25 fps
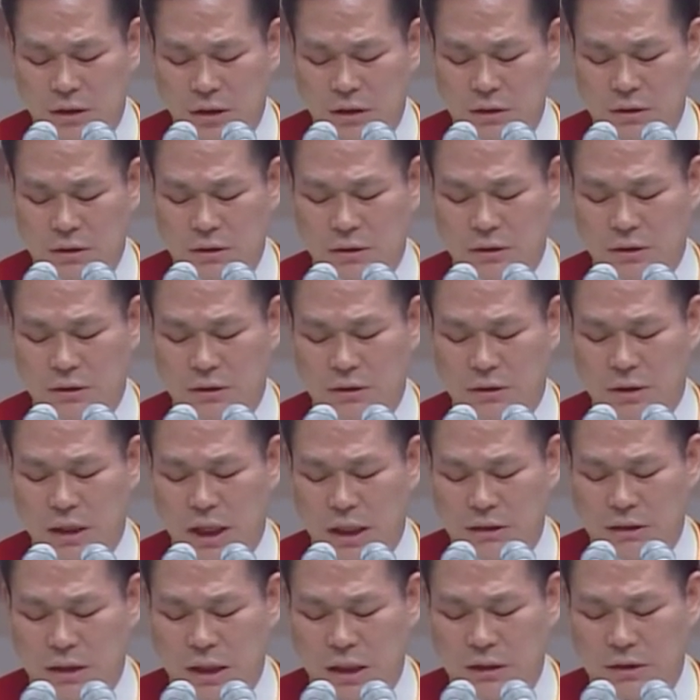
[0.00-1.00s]
Within a
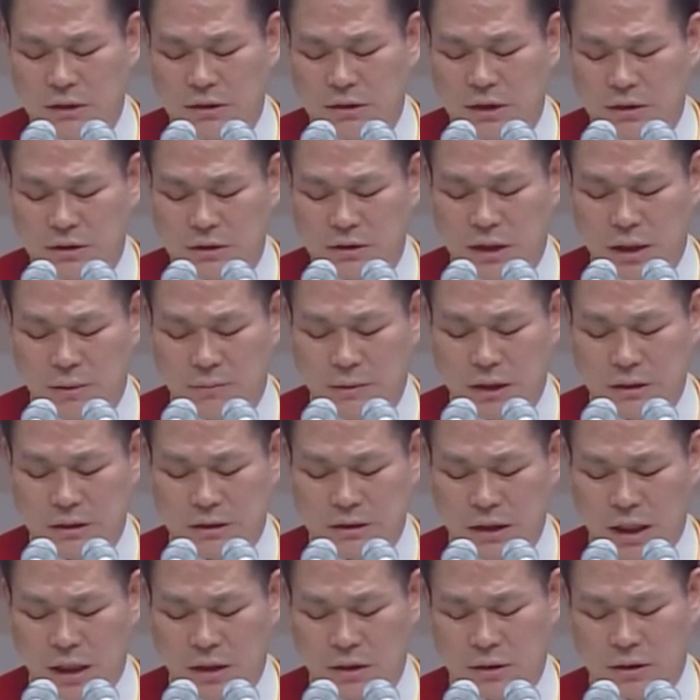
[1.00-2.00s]
short period of
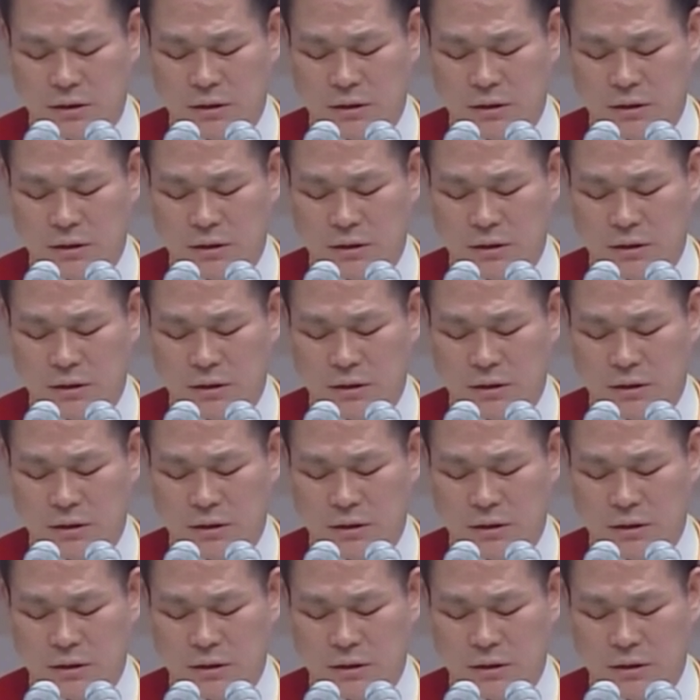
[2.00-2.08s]
time,